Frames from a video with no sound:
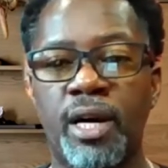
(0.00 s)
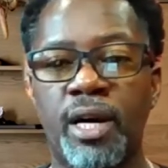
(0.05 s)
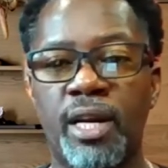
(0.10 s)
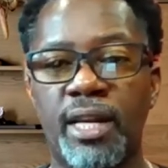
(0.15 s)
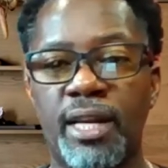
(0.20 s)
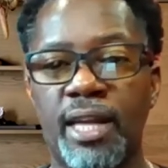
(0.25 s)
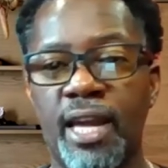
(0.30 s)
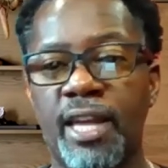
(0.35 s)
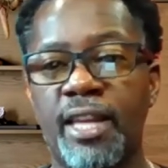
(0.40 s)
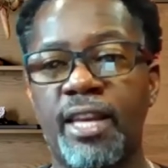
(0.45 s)

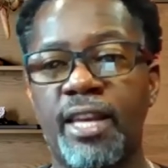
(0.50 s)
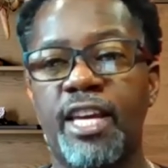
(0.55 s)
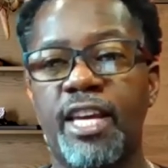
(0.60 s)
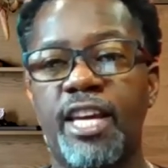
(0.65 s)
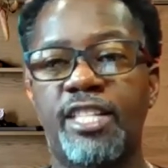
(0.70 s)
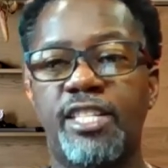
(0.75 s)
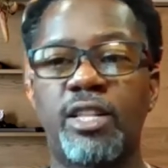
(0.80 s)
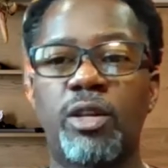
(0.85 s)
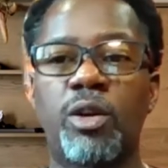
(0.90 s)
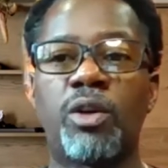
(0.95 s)
And again,
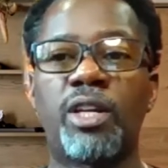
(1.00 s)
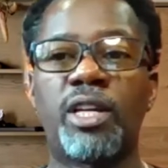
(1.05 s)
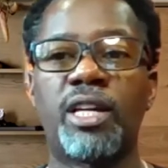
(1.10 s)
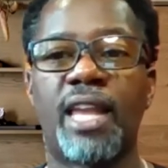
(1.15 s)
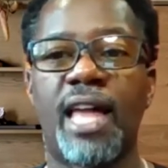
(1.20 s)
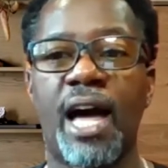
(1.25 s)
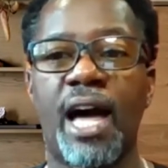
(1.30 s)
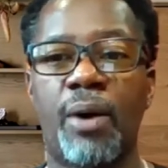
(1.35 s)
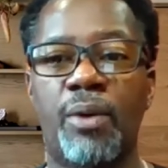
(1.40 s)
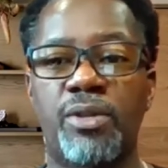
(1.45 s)
it still only
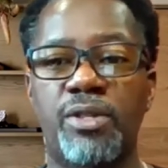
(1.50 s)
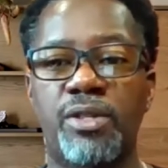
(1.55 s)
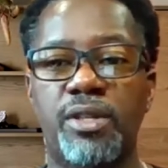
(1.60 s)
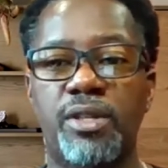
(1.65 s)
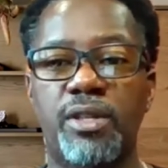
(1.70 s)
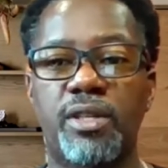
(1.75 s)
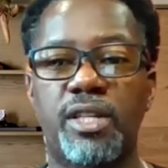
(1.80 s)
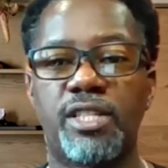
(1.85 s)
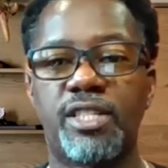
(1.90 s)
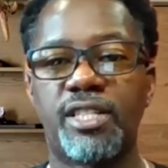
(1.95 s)

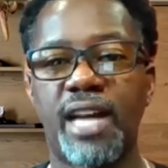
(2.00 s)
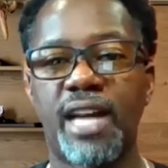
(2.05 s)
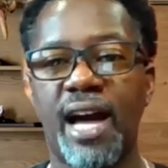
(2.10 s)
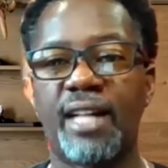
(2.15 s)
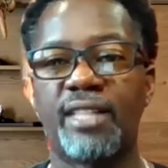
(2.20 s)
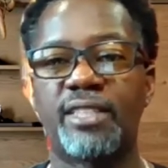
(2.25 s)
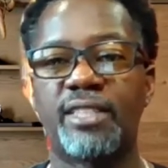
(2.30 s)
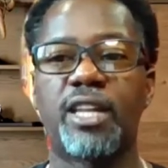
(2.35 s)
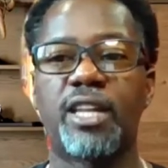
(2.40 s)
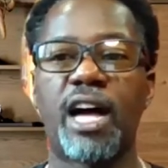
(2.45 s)
allows the
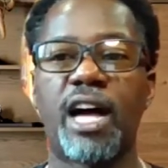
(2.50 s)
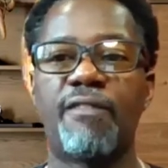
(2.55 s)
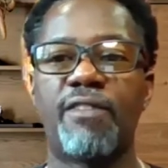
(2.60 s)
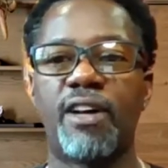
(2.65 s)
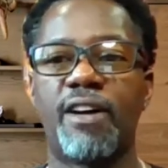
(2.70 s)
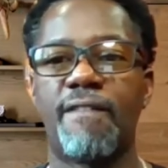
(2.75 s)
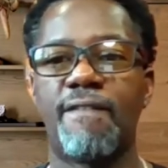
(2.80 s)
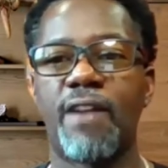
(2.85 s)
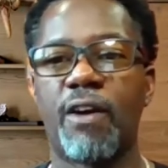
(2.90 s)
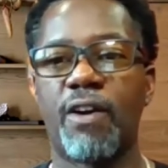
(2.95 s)
child to
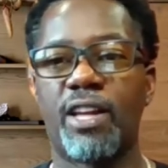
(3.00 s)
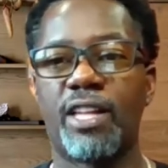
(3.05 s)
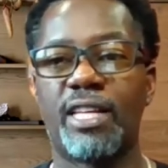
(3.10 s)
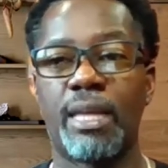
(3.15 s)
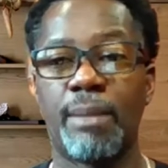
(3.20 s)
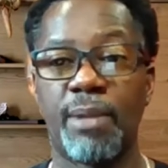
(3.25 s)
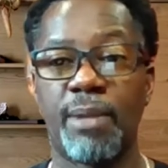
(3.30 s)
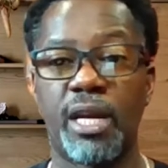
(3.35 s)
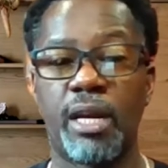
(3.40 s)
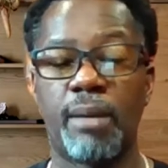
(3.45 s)
have a very
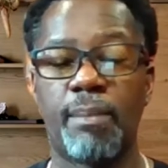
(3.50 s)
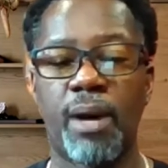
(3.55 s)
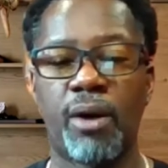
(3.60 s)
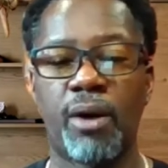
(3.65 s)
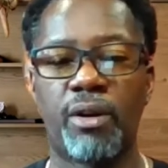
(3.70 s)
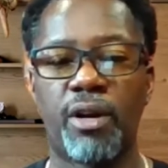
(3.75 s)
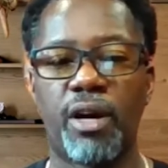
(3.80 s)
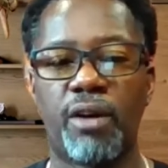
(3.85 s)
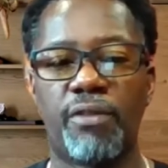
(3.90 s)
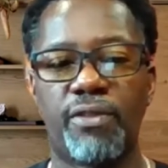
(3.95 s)
limited
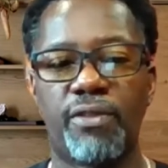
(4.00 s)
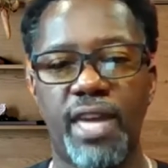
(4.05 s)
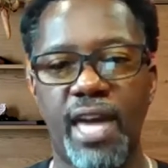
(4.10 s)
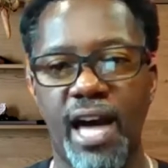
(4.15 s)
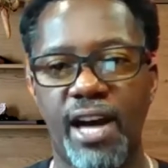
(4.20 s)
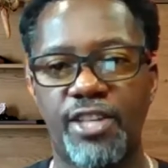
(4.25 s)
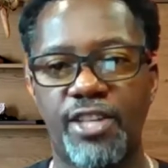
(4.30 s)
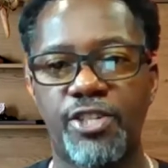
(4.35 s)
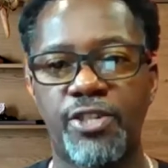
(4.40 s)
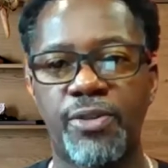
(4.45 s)
amount of
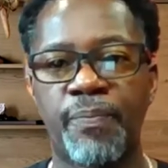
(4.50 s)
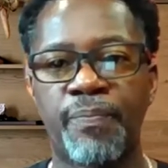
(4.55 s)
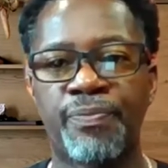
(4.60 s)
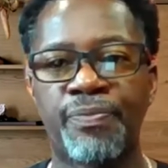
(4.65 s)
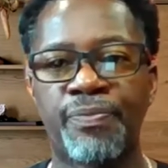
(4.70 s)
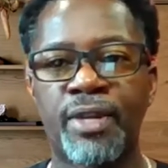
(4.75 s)
cash.